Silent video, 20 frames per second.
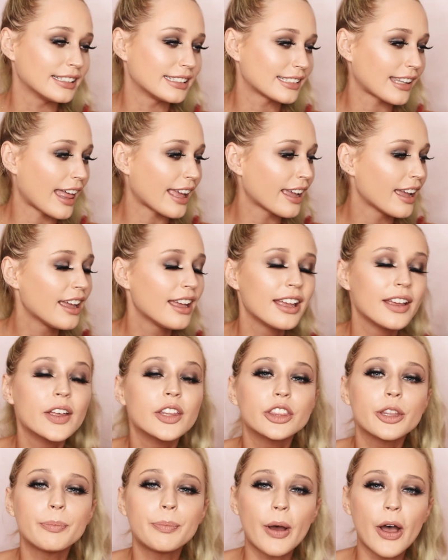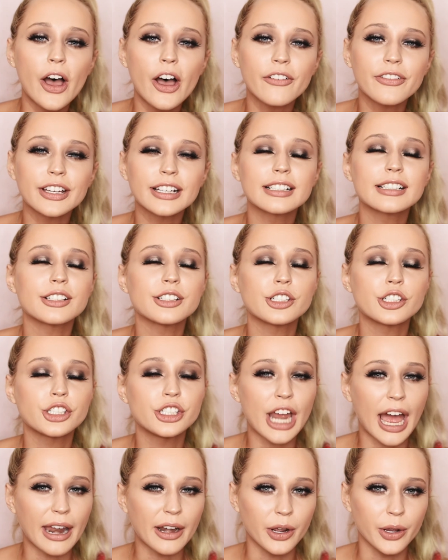It's like the perfect
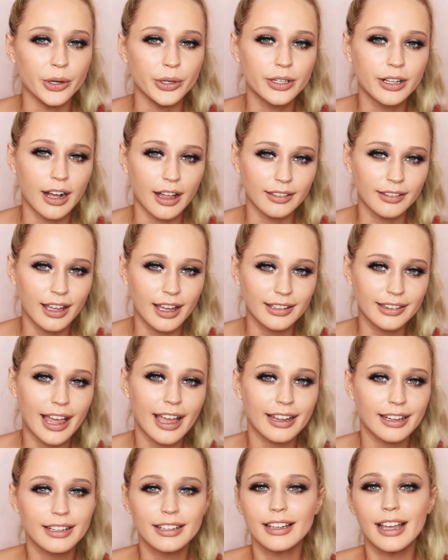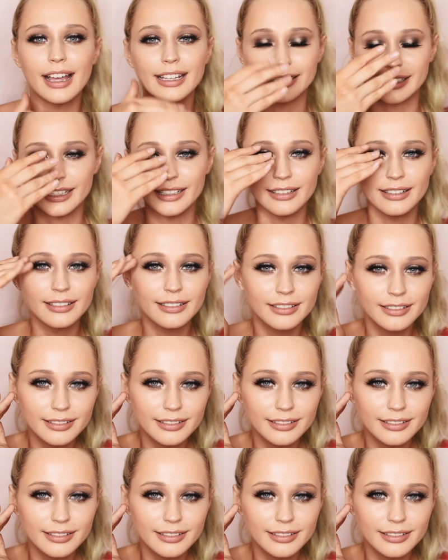shadow color, like as in